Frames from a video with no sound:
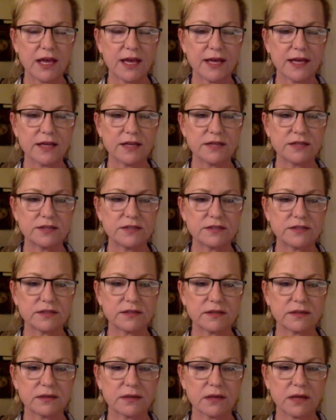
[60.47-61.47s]
And
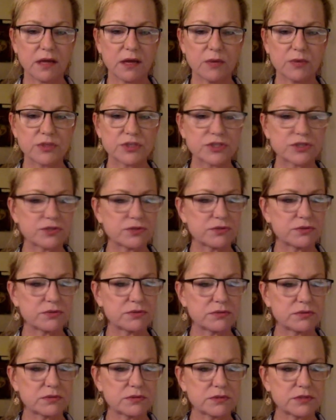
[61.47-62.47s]
I was
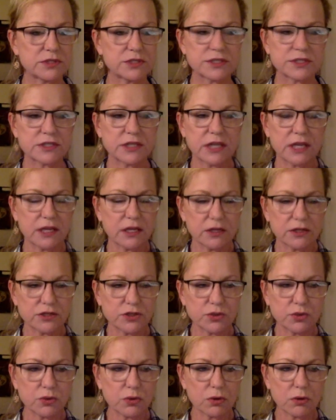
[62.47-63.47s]
just getting
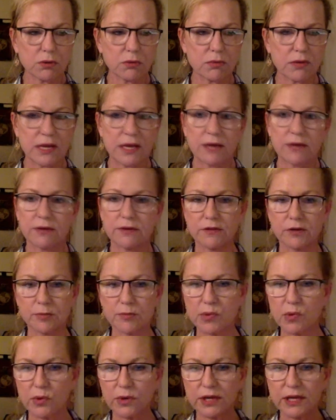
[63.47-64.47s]
a tour around and
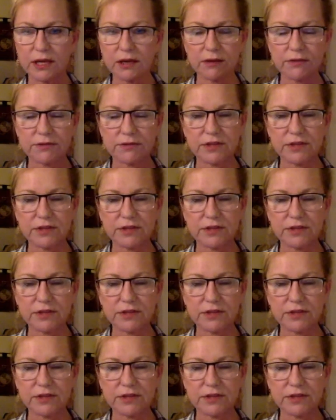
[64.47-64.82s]
they're pointing